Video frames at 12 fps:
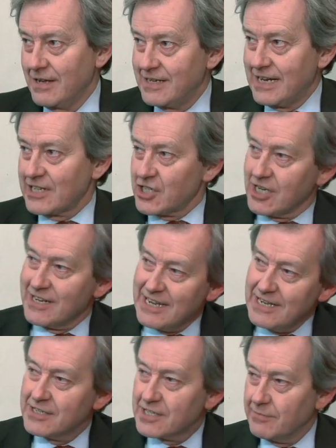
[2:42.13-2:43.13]
It actually
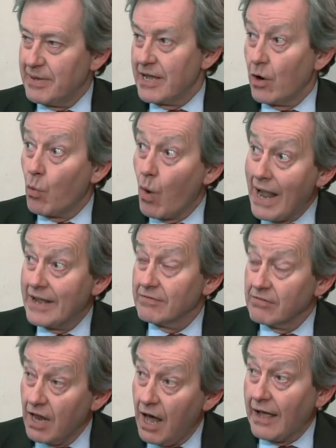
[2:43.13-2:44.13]
needs to be a way
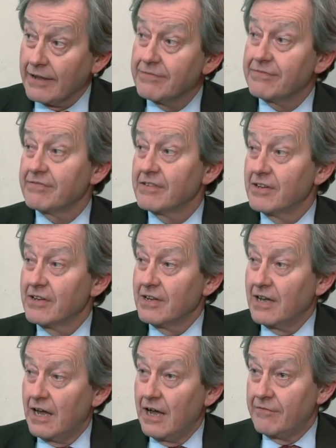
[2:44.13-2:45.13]
of life
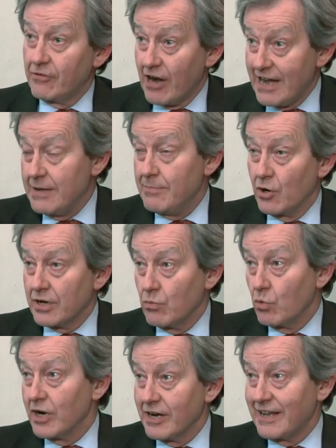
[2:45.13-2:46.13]
for anybody
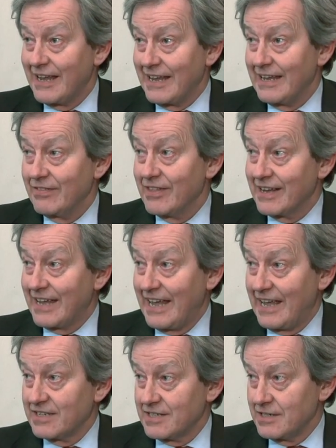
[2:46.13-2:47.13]
working in the
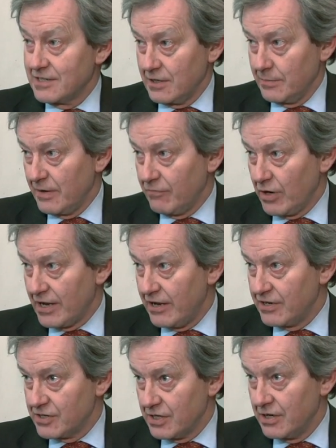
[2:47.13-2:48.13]
care system if we're
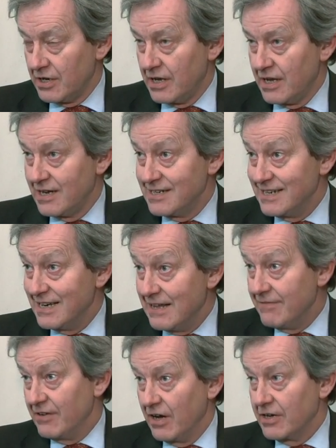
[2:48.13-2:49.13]
going to
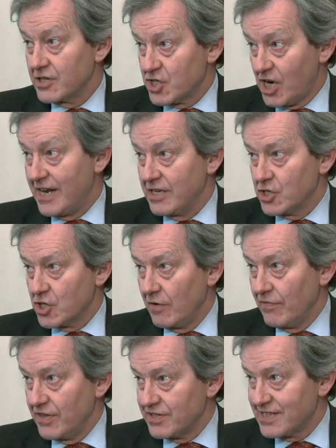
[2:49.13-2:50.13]
deliver change on the